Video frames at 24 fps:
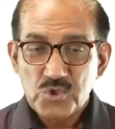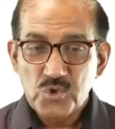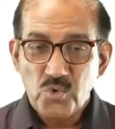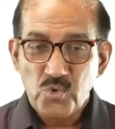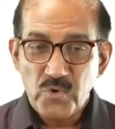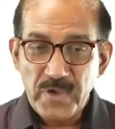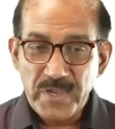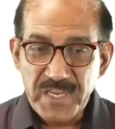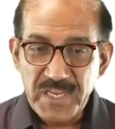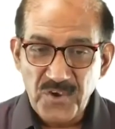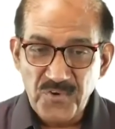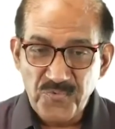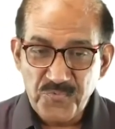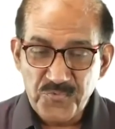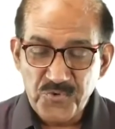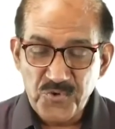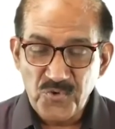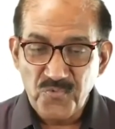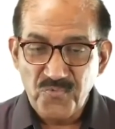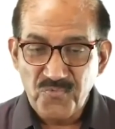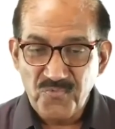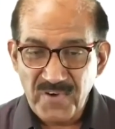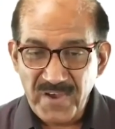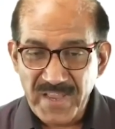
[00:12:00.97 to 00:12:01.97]
So
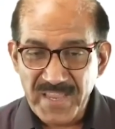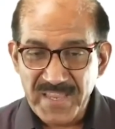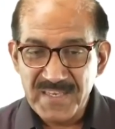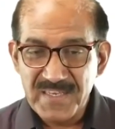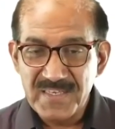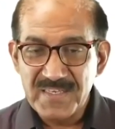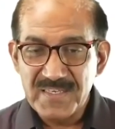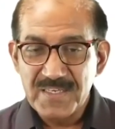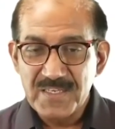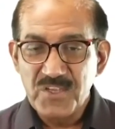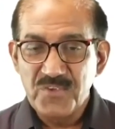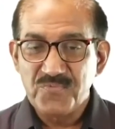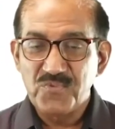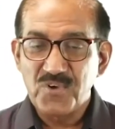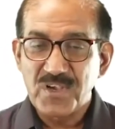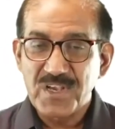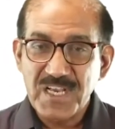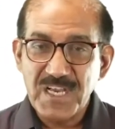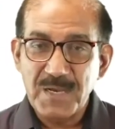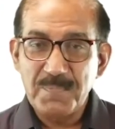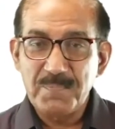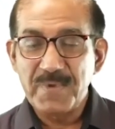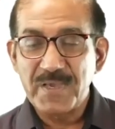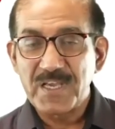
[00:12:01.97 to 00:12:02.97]
if you
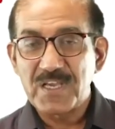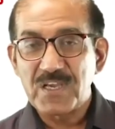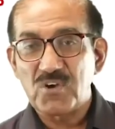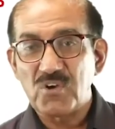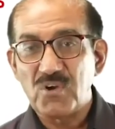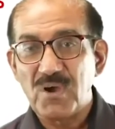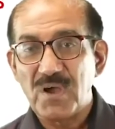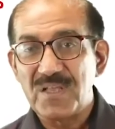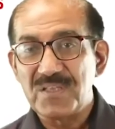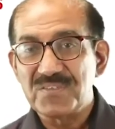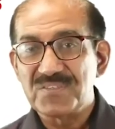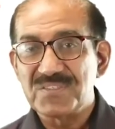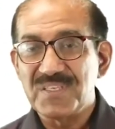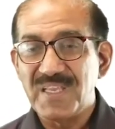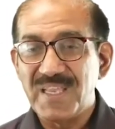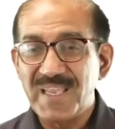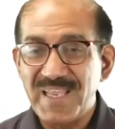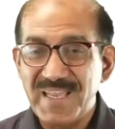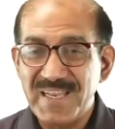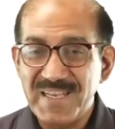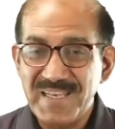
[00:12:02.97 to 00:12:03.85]
come across